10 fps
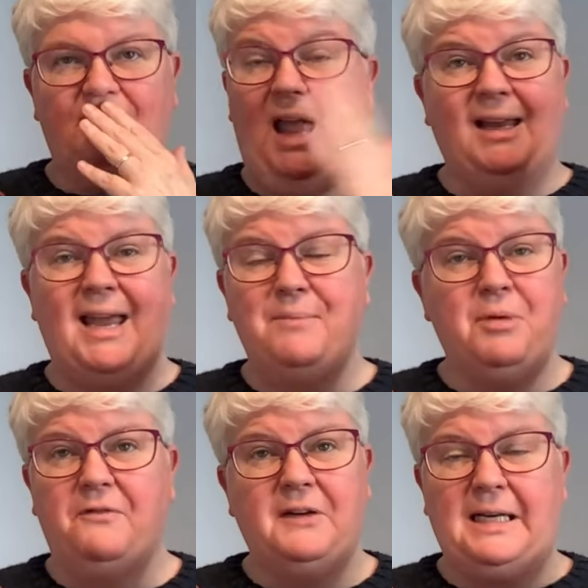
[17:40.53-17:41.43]
Again,
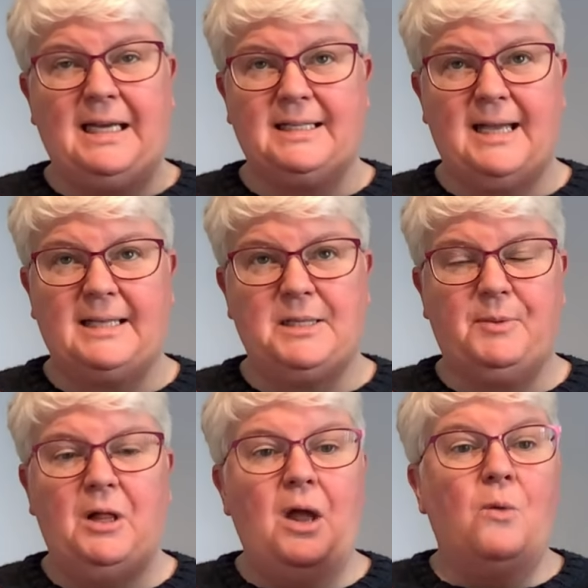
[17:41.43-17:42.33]
perfectly
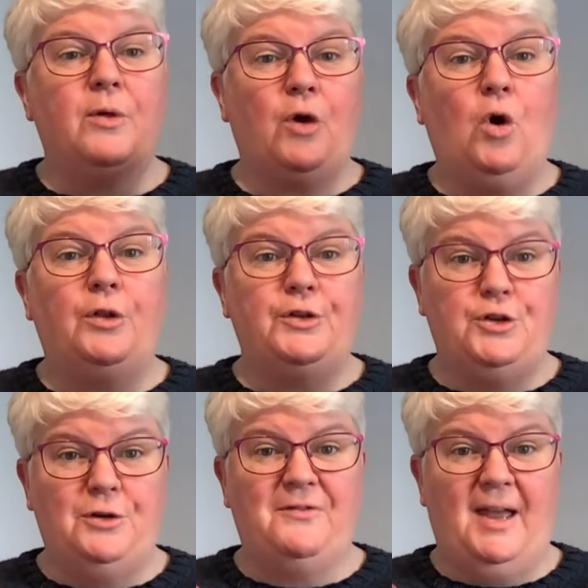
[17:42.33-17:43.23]
accessible with all the
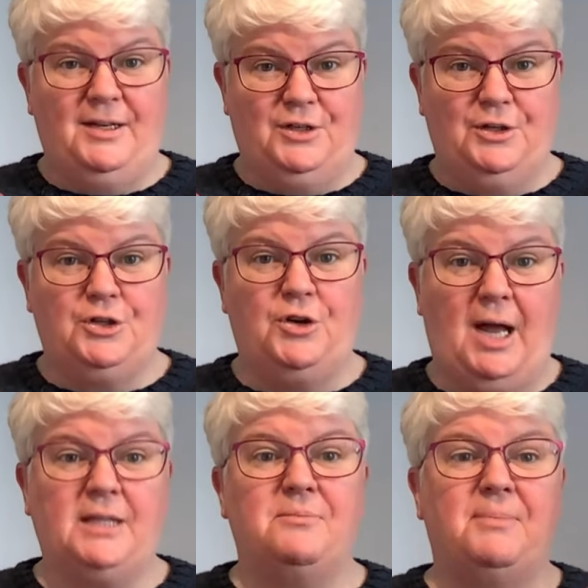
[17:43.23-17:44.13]
new vendors who
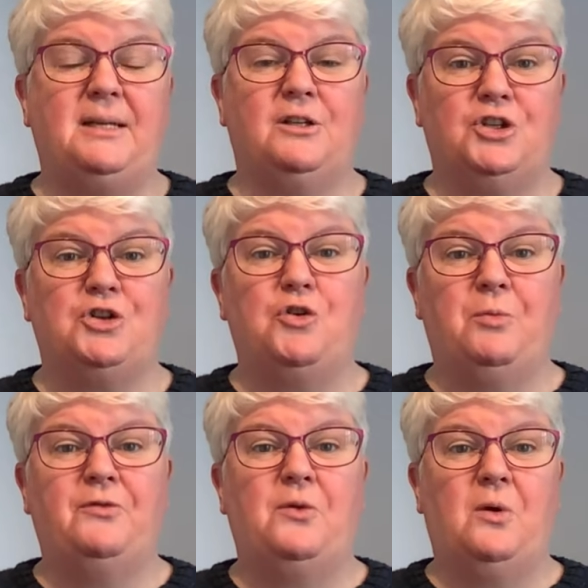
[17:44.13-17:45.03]
hadn't been at the show
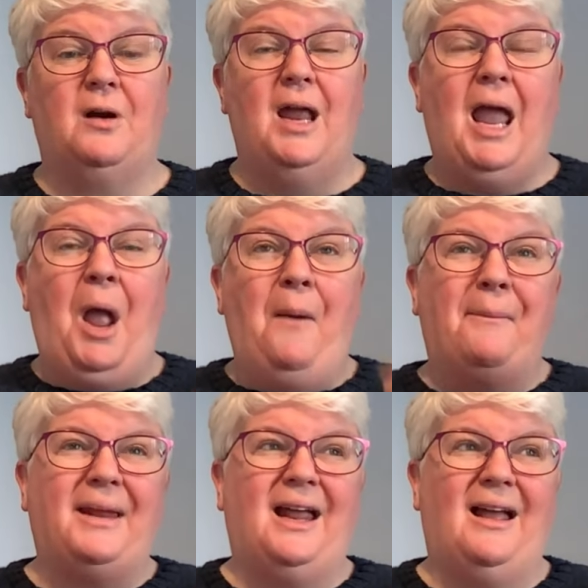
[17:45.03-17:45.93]
before.
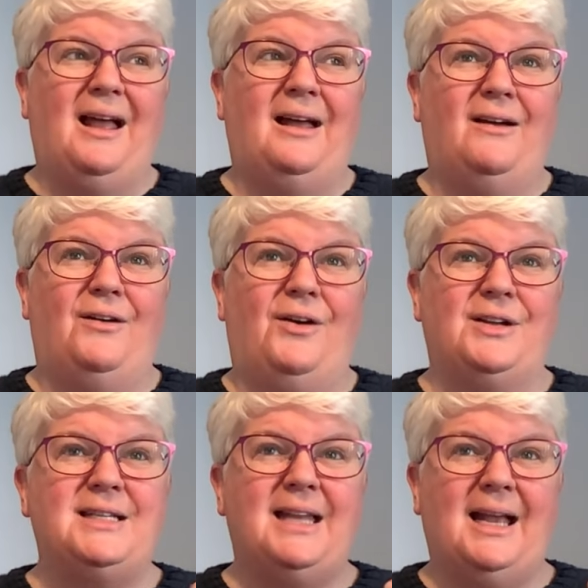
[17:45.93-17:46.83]
But
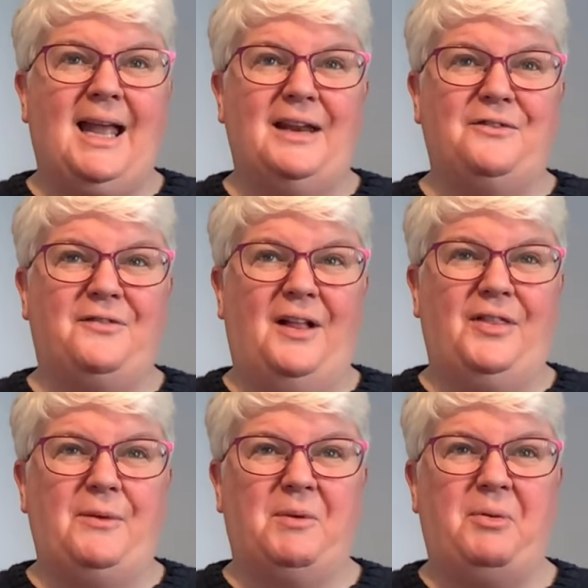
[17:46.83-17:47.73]
honestly, I kind of felt
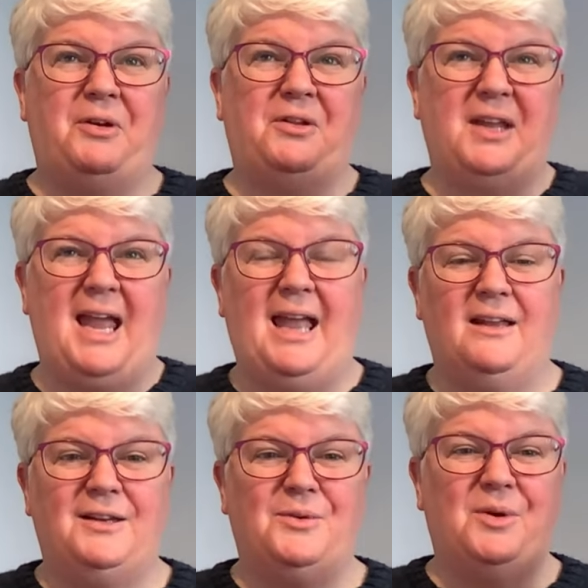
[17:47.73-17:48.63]
they were put on the,
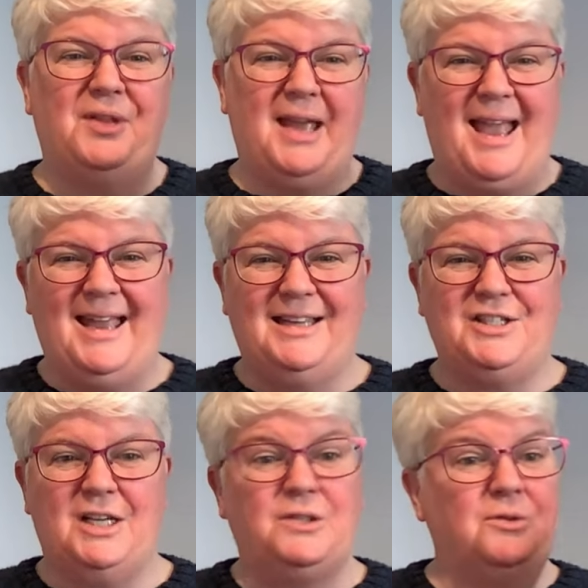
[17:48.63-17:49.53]
you know, on the
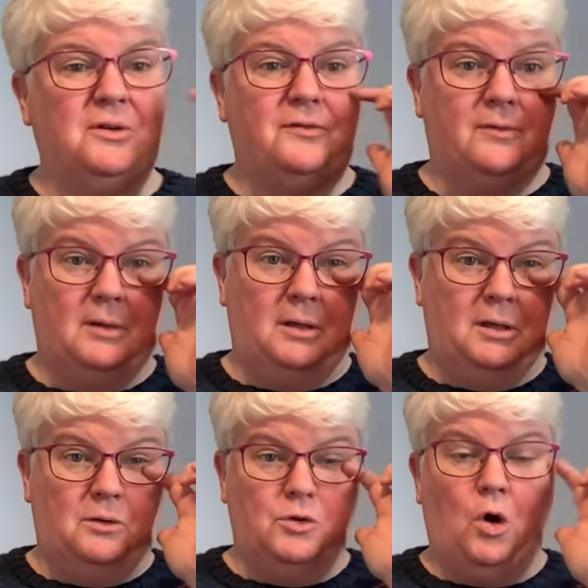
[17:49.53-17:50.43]
edge. I don't know if, you
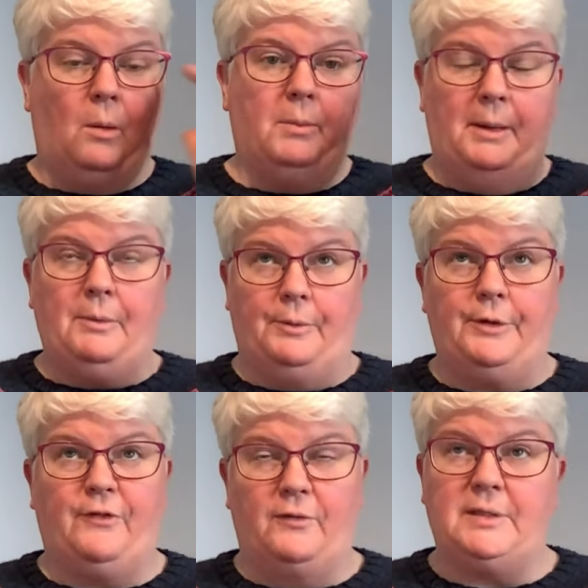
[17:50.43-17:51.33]
know, normal people would
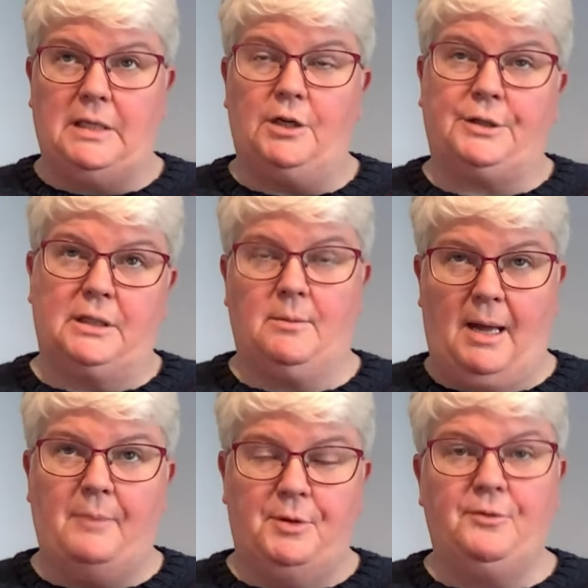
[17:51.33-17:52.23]
have obviously looked at the
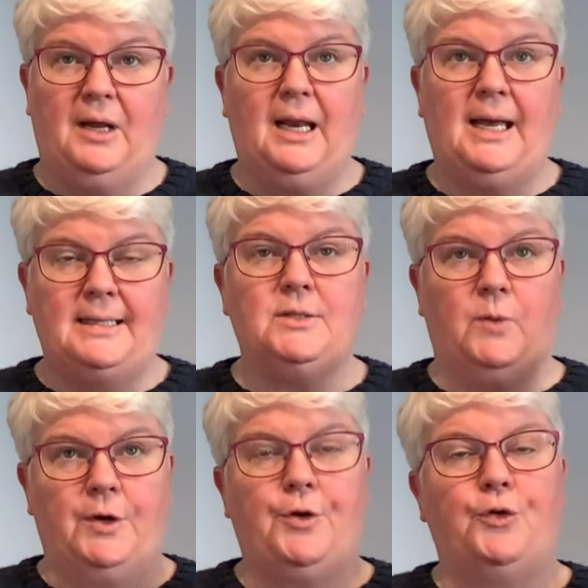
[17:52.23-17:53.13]
map and realised
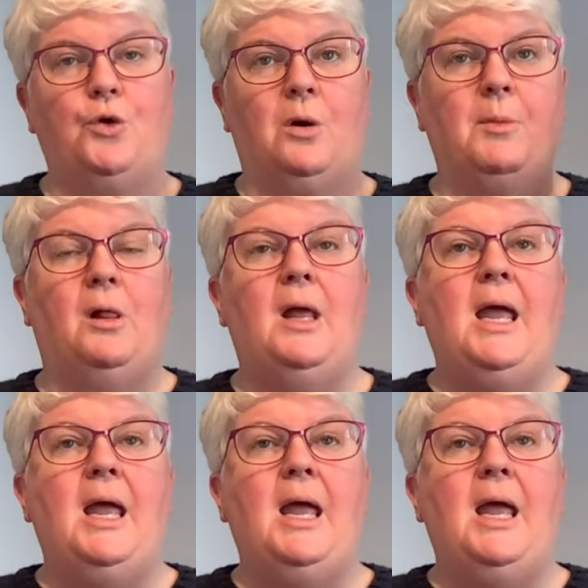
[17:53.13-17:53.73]
we're not normal.